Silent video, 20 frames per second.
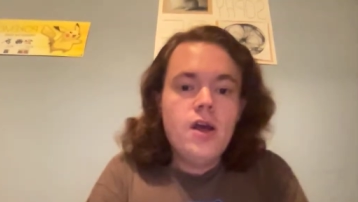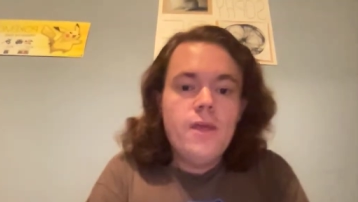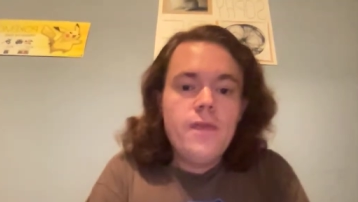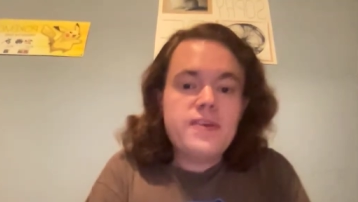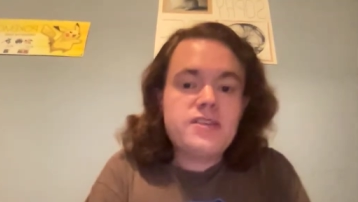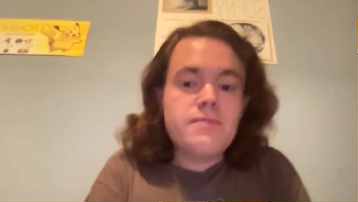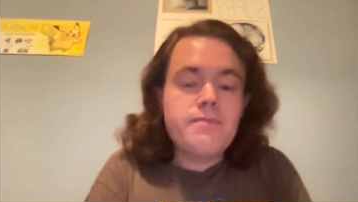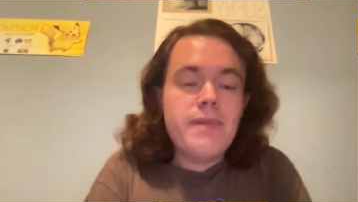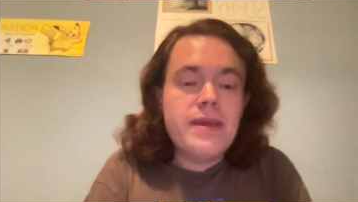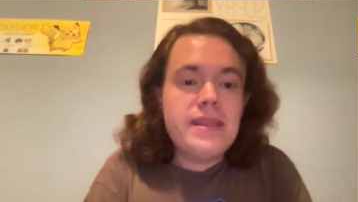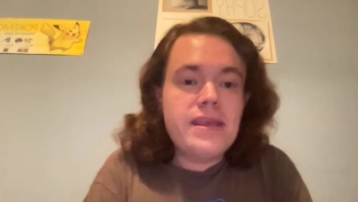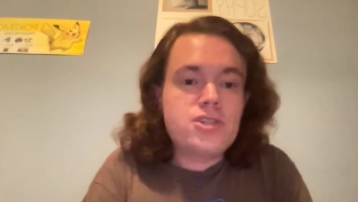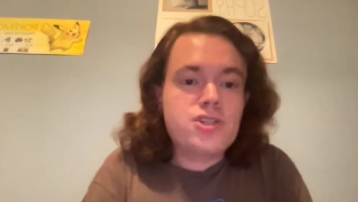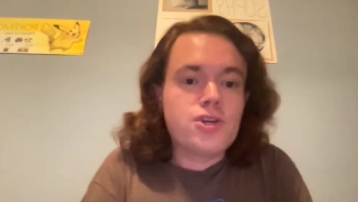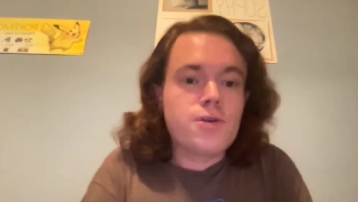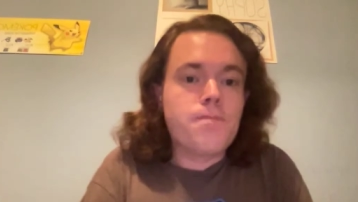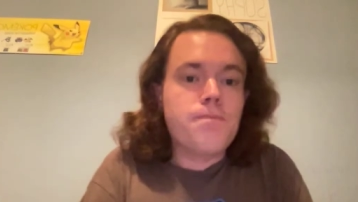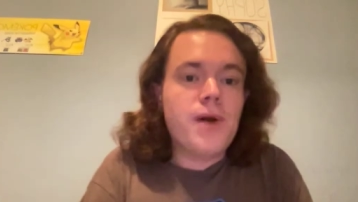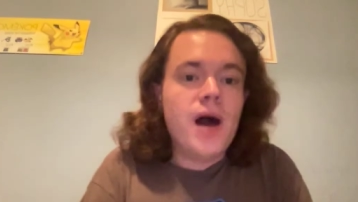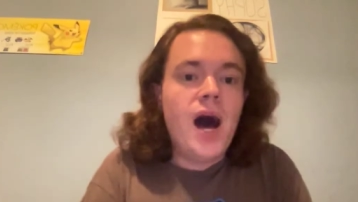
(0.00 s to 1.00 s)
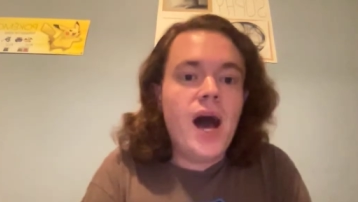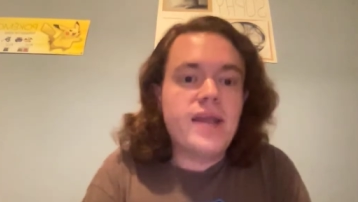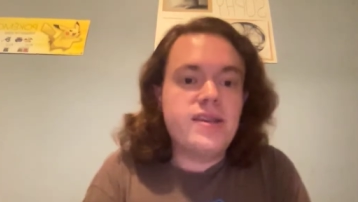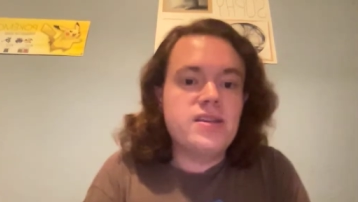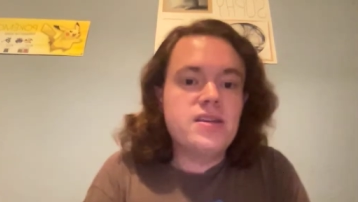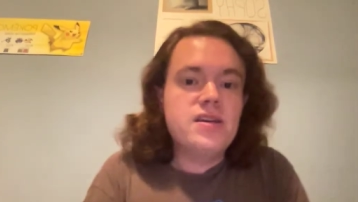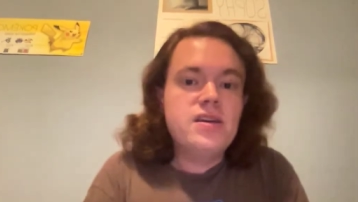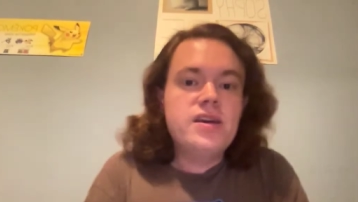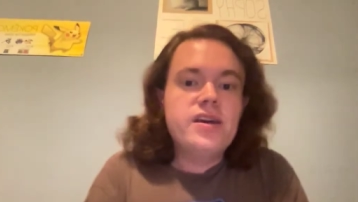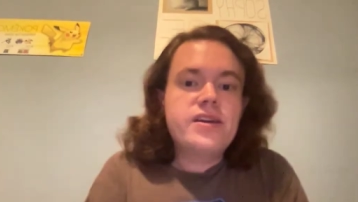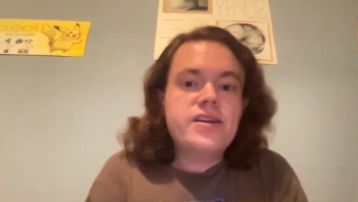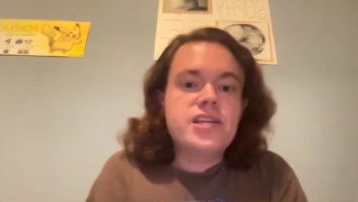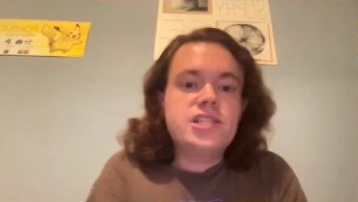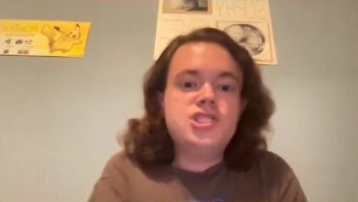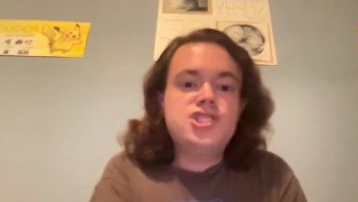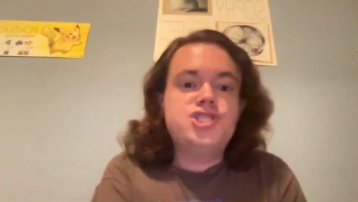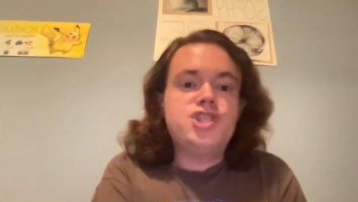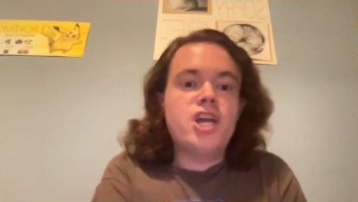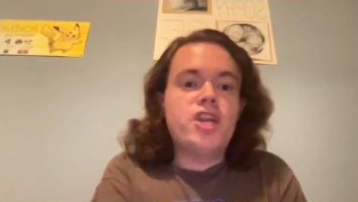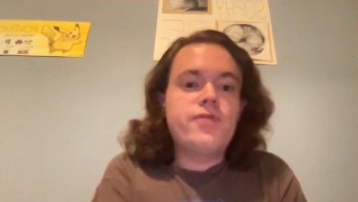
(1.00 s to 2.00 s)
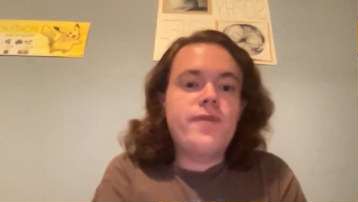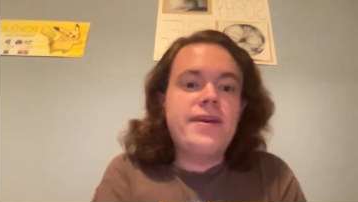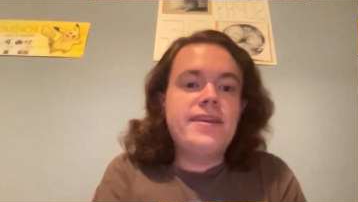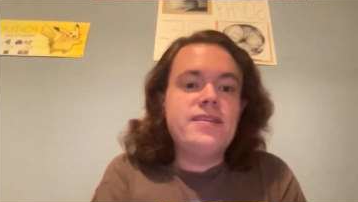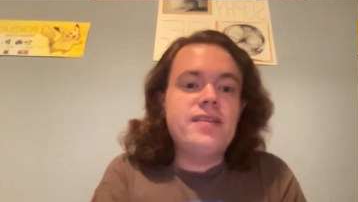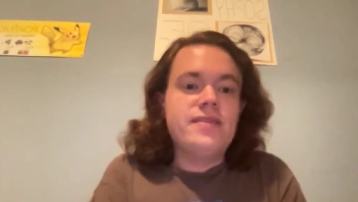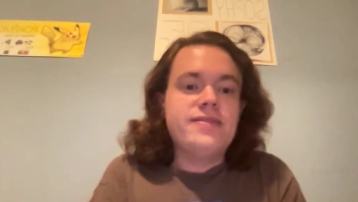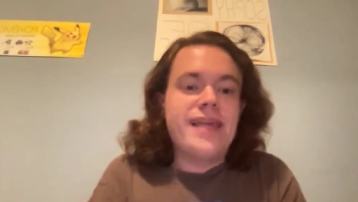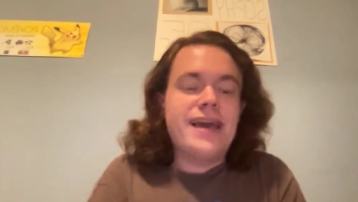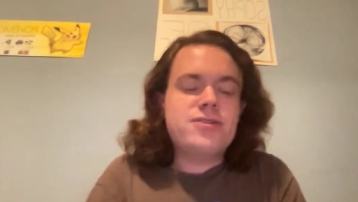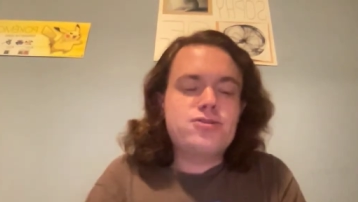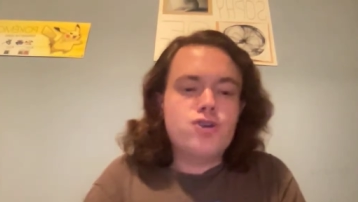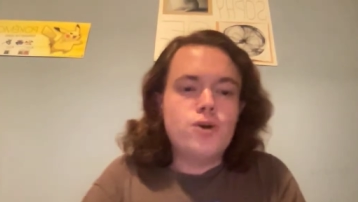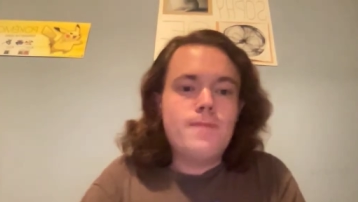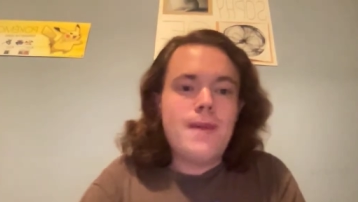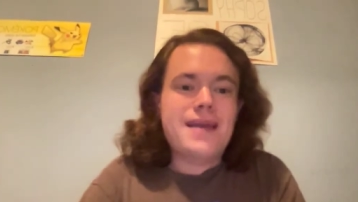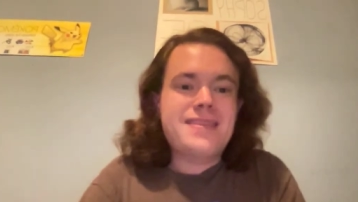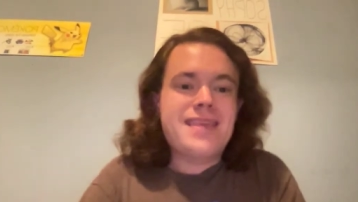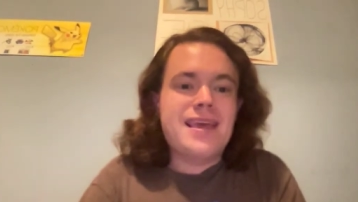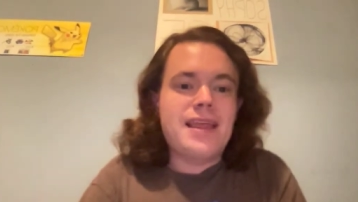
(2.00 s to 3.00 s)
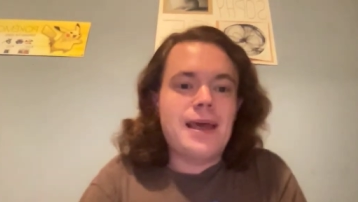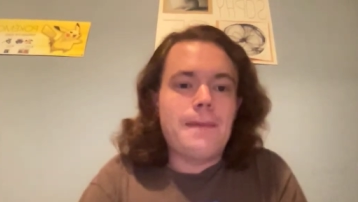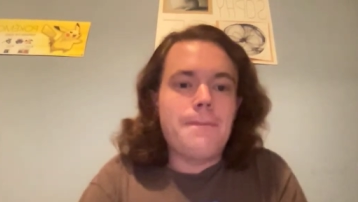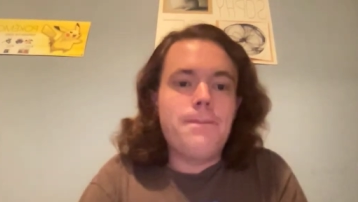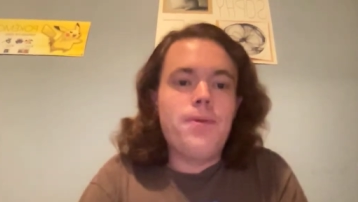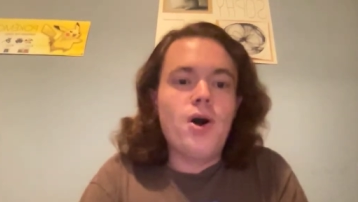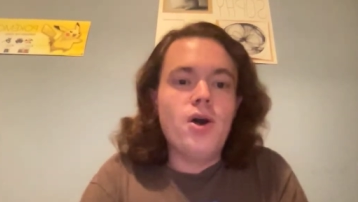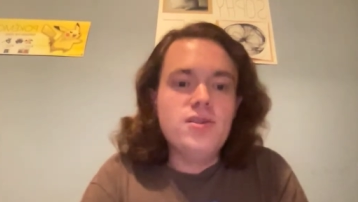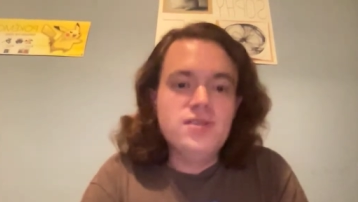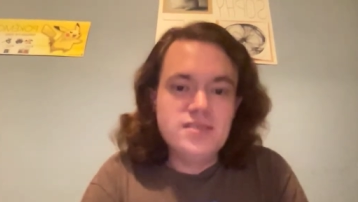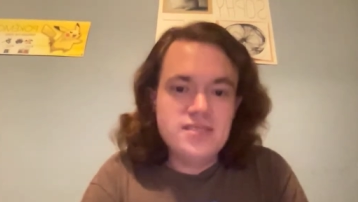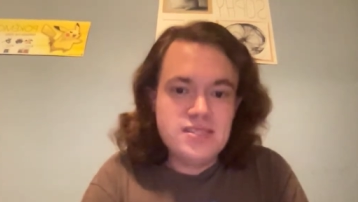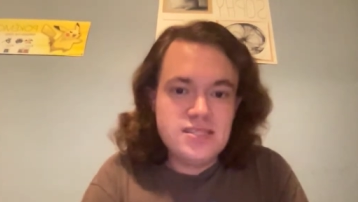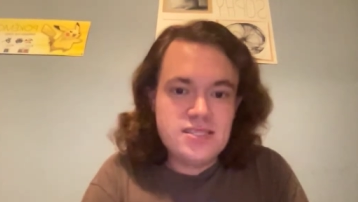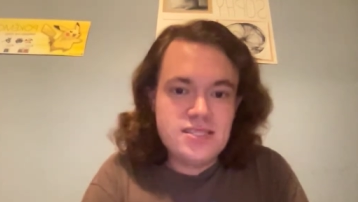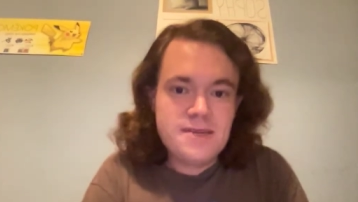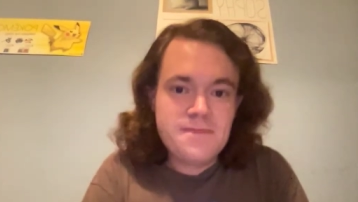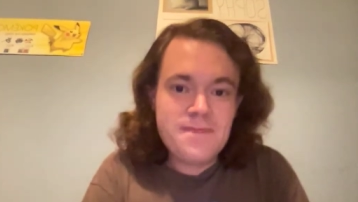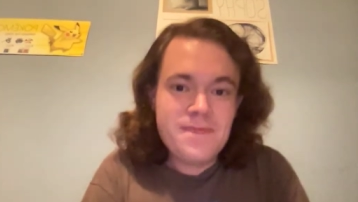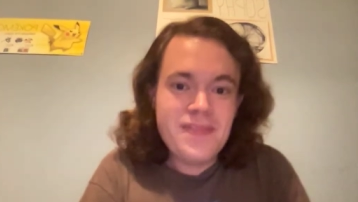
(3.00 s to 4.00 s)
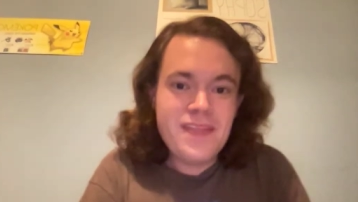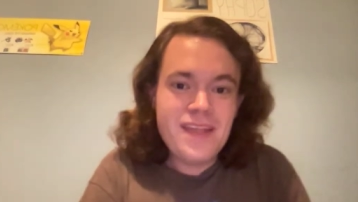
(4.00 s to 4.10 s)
This miniature bot can generate an electromagnetic pulse?